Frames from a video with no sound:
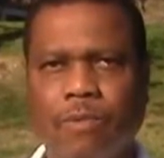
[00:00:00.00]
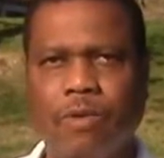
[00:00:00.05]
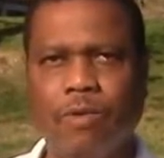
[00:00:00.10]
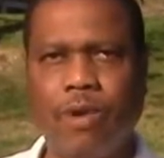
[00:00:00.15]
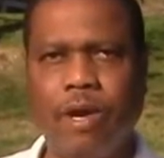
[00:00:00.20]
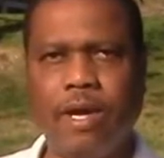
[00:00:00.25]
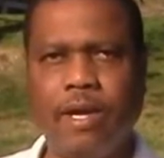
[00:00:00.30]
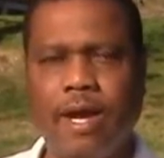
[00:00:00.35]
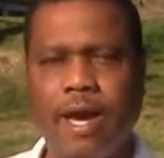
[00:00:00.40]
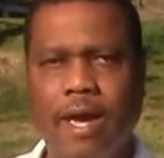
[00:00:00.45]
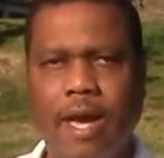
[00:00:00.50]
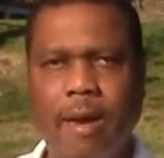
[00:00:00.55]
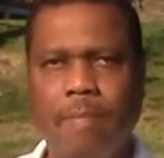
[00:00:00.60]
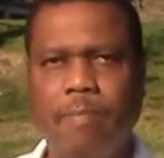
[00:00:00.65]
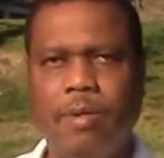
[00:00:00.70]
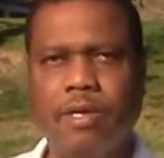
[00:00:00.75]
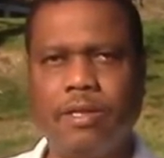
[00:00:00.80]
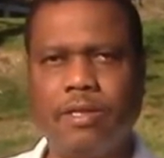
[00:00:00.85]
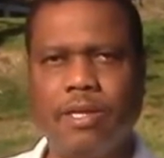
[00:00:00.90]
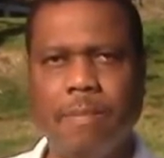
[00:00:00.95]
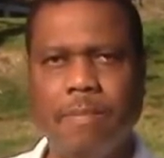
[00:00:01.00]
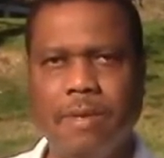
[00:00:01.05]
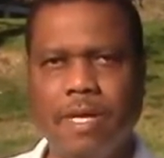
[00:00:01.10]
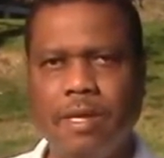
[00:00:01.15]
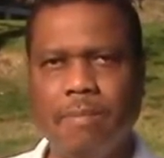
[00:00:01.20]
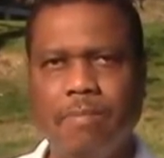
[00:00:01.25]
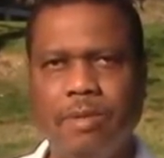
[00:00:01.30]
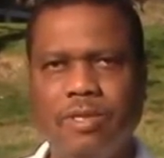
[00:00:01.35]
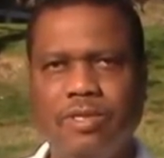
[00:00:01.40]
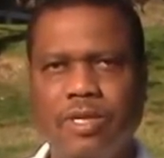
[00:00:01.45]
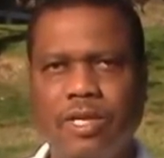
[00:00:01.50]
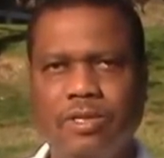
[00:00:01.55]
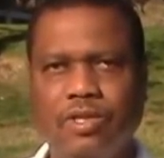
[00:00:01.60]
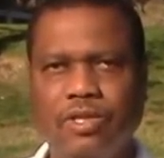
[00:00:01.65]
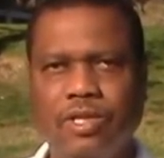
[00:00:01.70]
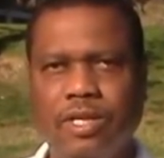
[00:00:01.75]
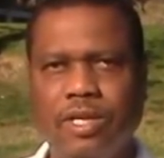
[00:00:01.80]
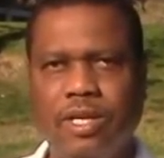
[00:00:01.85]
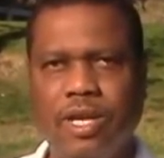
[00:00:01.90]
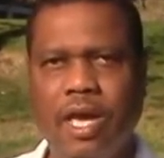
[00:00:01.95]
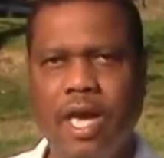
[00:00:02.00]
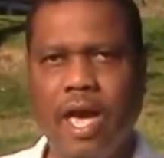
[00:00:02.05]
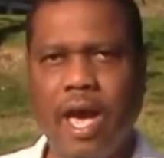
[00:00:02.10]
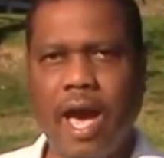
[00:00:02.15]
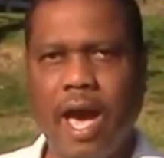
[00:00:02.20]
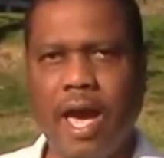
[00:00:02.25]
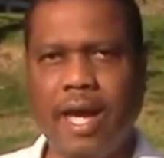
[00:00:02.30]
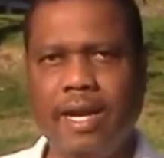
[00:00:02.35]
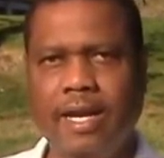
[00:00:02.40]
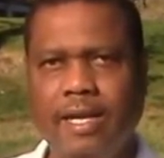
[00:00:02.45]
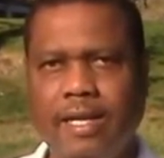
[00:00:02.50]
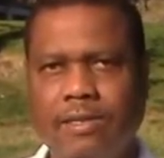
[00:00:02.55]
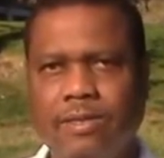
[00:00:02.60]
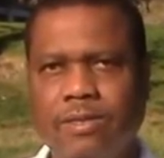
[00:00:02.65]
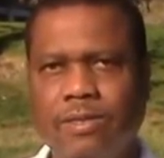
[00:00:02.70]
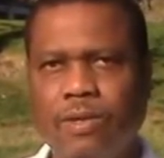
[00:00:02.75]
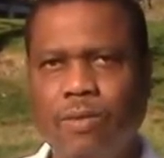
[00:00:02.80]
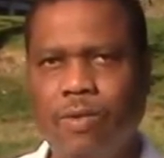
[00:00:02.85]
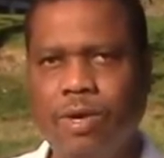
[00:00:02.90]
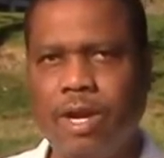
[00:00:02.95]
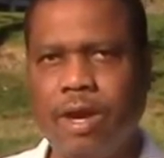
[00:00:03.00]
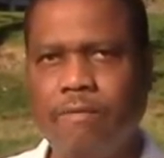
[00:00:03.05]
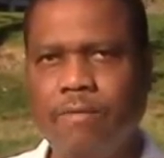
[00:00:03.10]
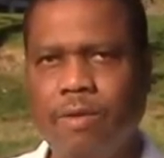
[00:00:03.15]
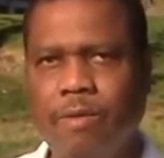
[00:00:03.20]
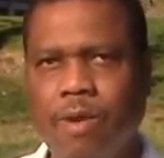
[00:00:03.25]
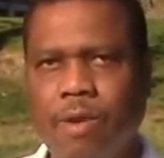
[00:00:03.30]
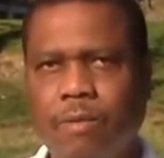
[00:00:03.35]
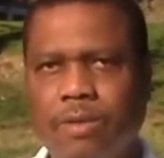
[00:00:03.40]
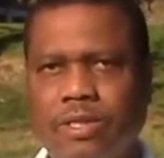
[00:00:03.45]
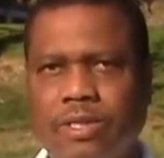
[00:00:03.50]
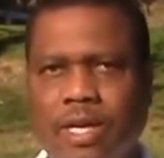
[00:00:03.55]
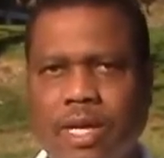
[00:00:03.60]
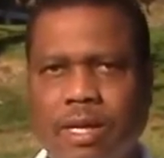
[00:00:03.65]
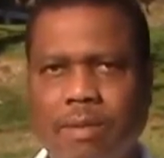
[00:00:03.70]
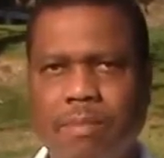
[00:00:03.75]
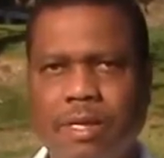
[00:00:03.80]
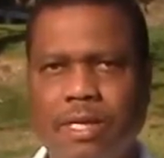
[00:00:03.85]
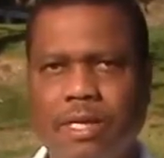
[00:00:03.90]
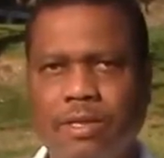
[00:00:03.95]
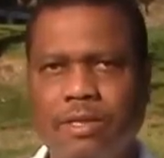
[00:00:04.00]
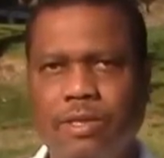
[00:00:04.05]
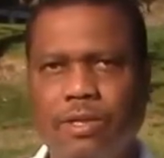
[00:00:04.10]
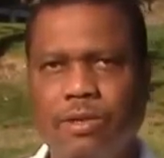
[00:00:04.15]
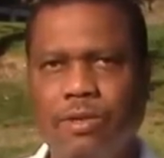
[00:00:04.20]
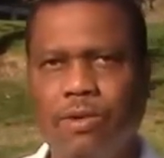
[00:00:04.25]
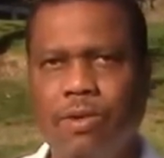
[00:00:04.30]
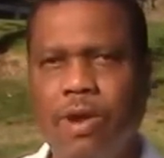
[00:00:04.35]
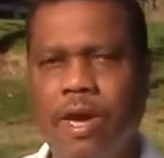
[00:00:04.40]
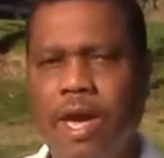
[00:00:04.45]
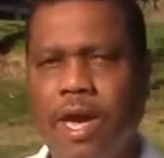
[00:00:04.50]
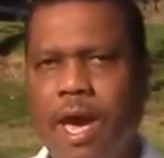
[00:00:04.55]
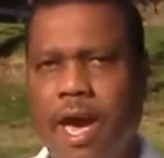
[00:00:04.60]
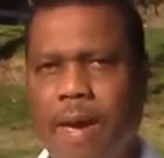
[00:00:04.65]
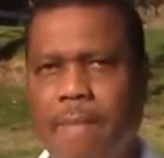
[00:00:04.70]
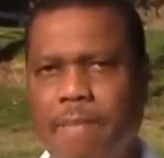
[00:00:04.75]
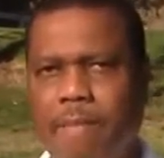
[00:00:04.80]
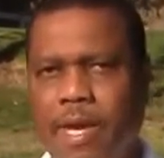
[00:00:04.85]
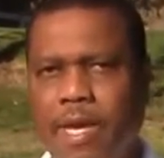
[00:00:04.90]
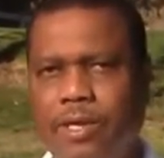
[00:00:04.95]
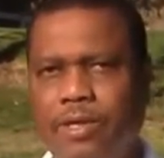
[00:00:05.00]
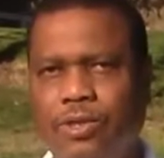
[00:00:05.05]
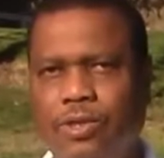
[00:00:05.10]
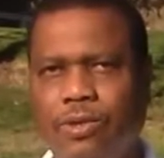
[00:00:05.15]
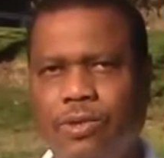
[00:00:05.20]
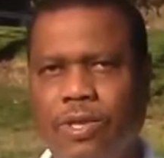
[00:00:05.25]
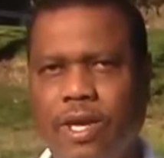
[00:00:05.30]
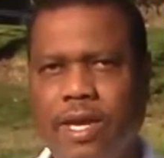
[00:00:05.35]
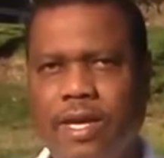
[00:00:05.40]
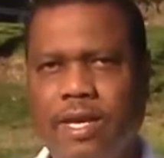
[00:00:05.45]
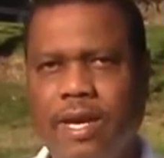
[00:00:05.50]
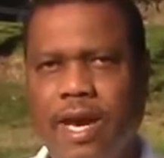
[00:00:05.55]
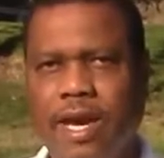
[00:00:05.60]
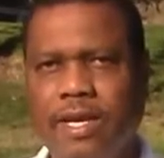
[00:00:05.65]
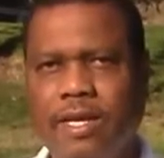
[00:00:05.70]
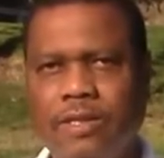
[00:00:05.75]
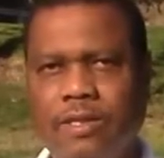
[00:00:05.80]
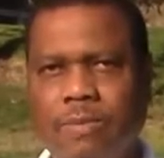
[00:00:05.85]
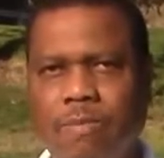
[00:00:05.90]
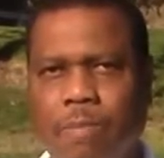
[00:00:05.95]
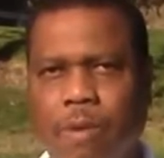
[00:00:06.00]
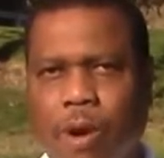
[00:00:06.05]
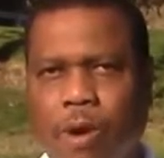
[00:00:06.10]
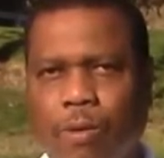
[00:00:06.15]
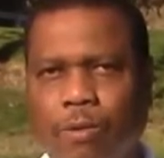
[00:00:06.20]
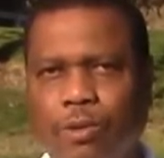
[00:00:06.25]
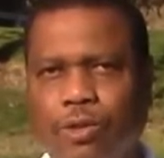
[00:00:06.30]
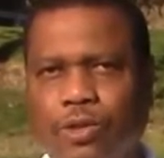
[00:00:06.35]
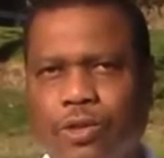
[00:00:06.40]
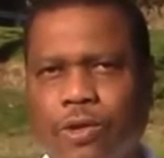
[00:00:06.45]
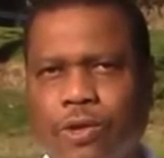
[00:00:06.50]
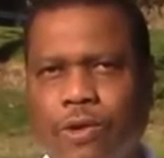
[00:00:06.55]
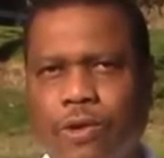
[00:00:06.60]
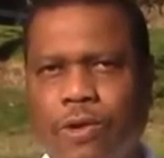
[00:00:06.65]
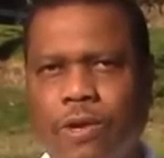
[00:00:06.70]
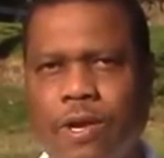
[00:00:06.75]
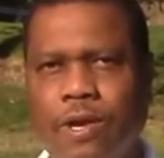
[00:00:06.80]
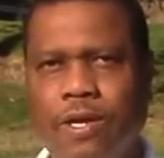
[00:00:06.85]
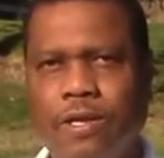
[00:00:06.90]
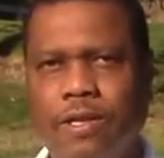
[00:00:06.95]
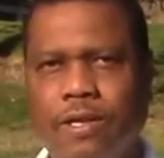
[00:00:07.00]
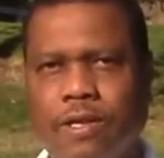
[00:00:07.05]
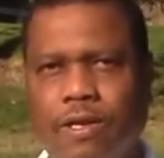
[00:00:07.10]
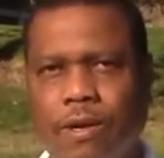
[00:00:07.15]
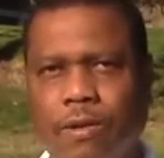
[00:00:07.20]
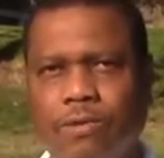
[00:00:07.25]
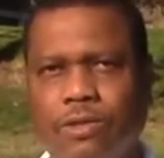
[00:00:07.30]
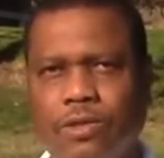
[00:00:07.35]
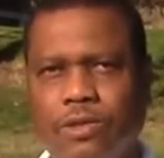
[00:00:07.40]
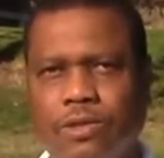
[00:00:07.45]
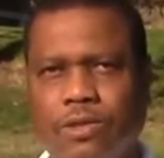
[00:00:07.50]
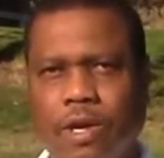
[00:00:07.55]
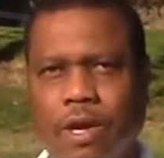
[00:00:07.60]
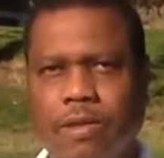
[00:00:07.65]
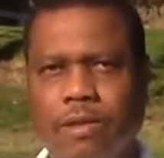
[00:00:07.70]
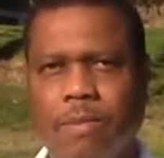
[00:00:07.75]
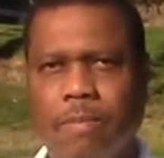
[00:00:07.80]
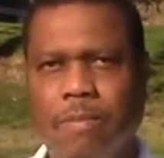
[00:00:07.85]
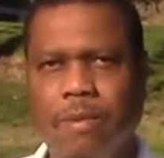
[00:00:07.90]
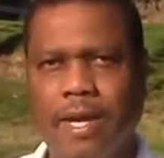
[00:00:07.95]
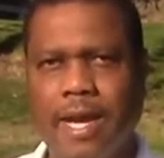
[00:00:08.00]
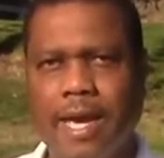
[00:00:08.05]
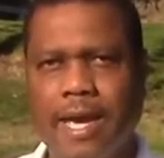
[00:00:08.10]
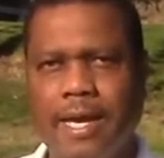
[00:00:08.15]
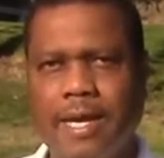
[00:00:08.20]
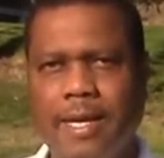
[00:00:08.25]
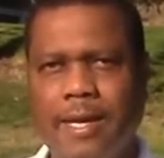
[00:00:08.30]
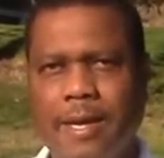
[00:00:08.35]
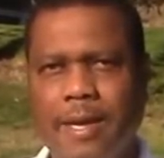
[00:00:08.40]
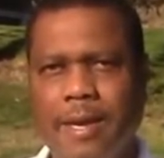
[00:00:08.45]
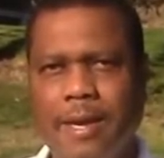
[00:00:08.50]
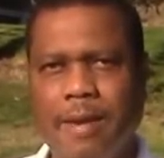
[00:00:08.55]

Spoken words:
Right? I put them in position. I listened to what everyone was telling me to do. I made sure they got exposure. The coaches saw them play.